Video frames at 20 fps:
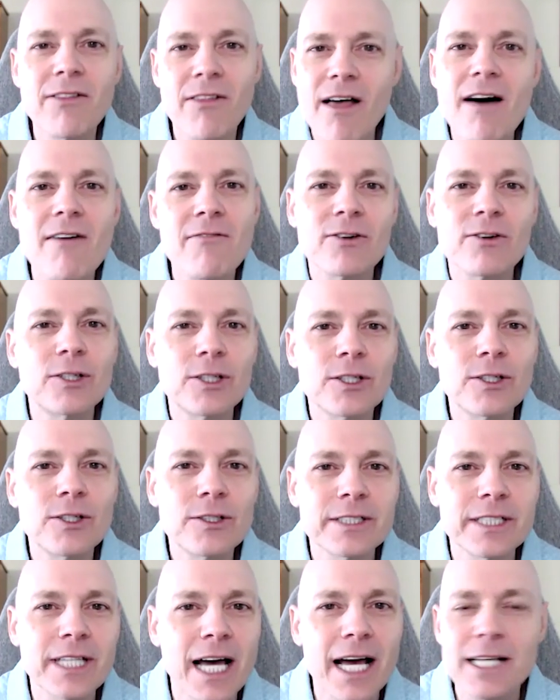
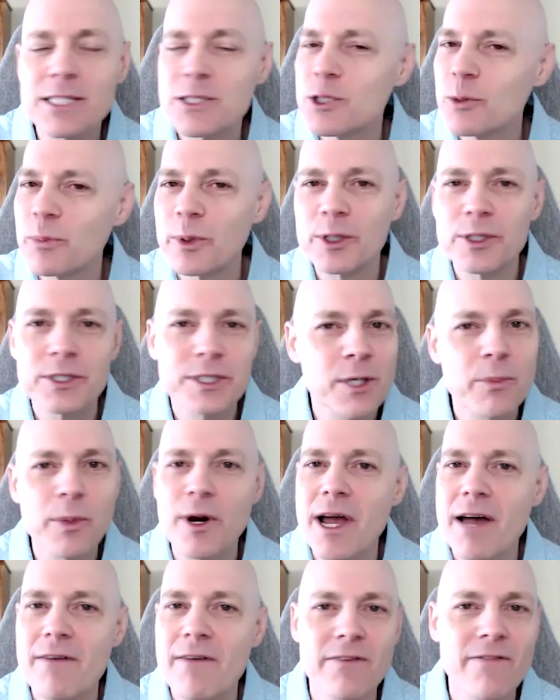level, not super
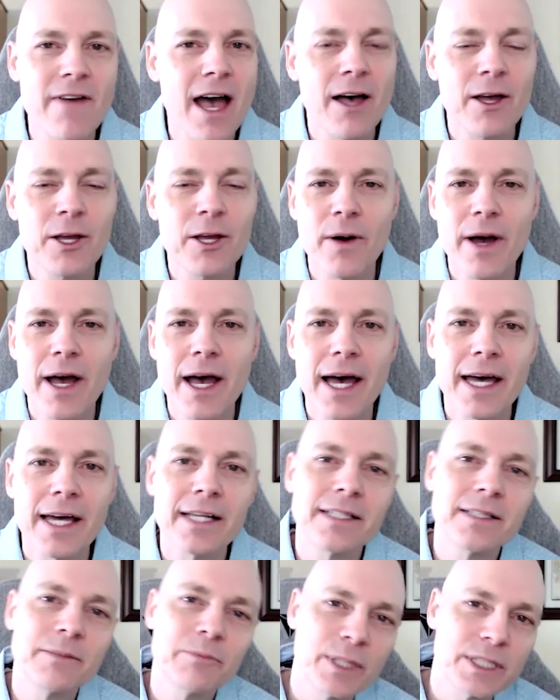heavy value
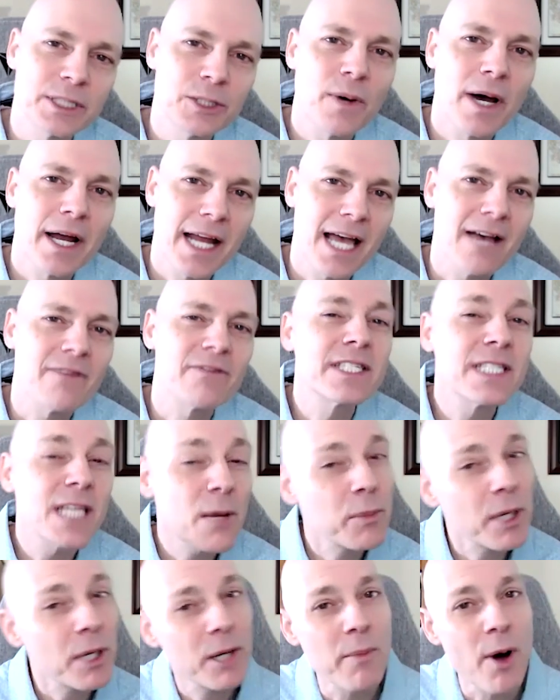add, but you want to have
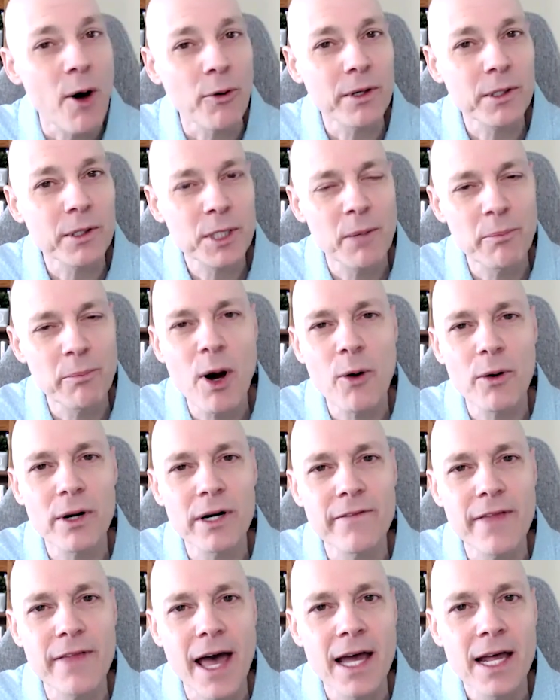some component
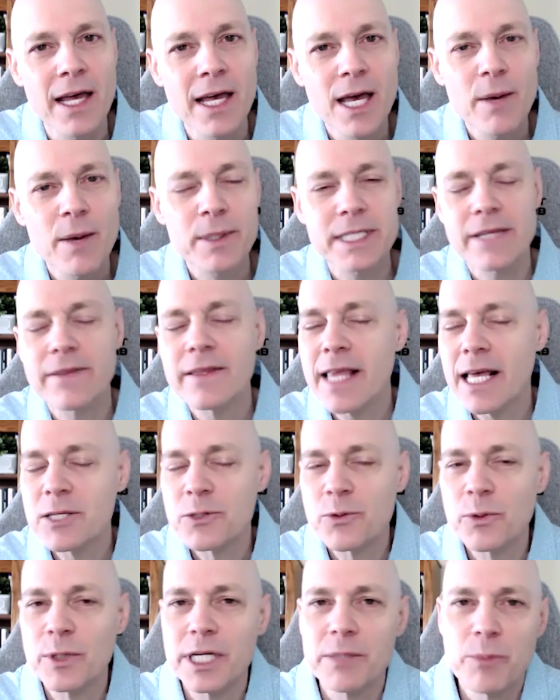of that. 'Cause I think
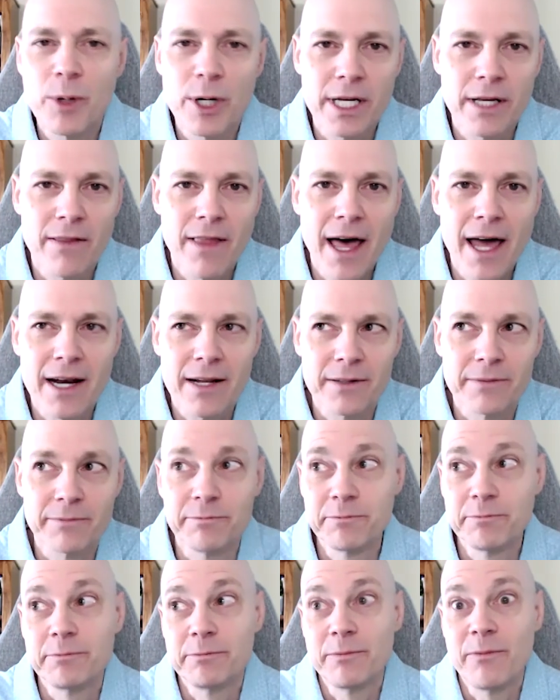that's where you bring a lot of
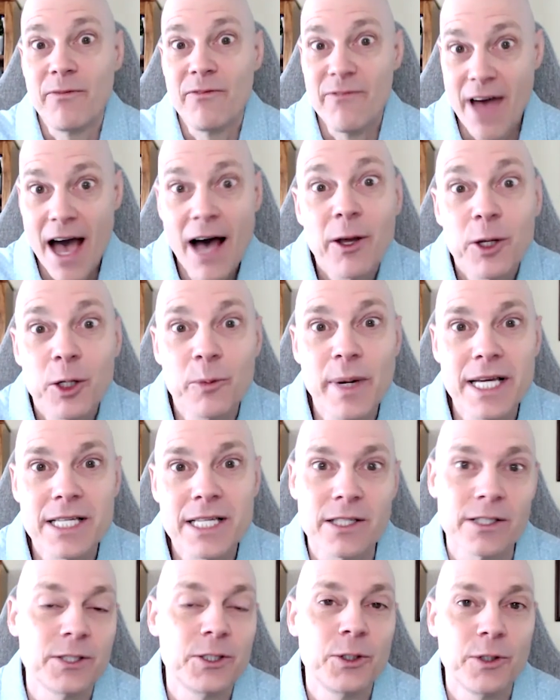value
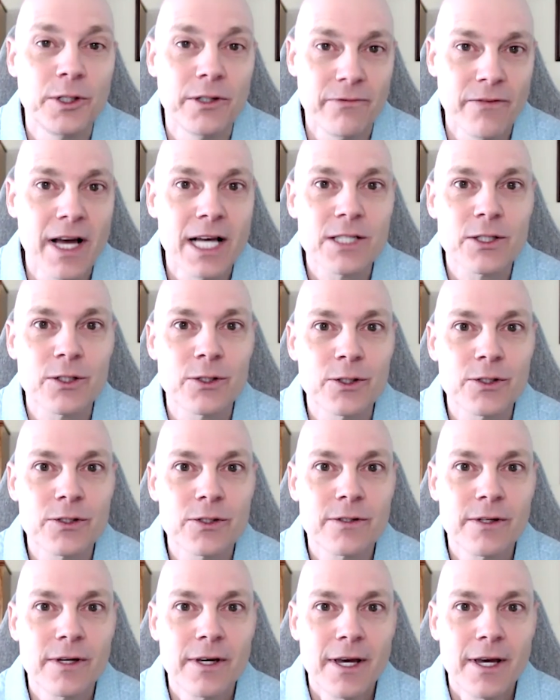basically to your investors.